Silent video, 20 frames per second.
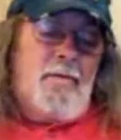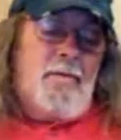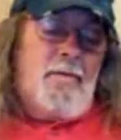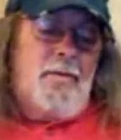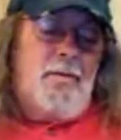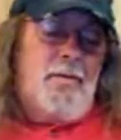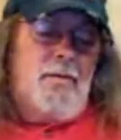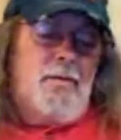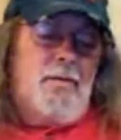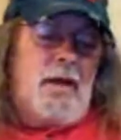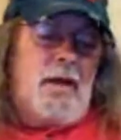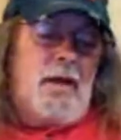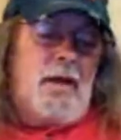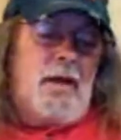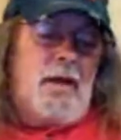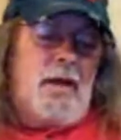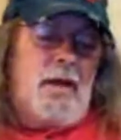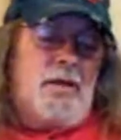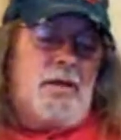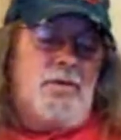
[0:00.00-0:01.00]
Rocco
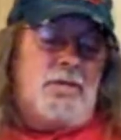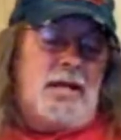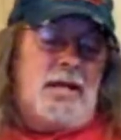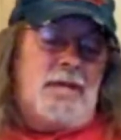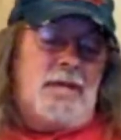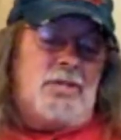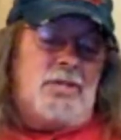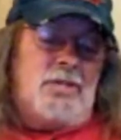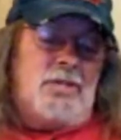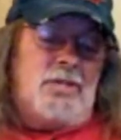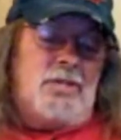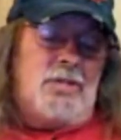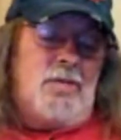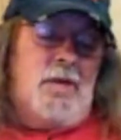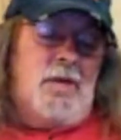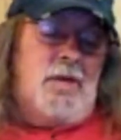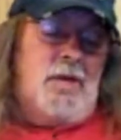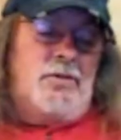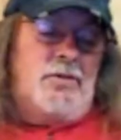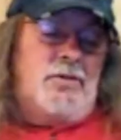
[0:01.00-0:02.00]
said, I see
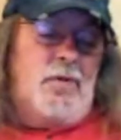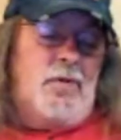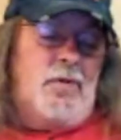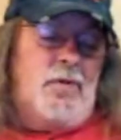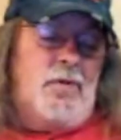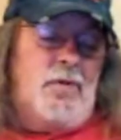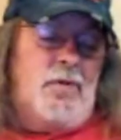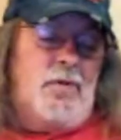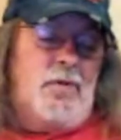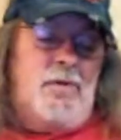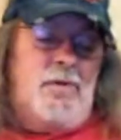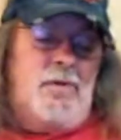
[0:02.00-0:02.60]
121.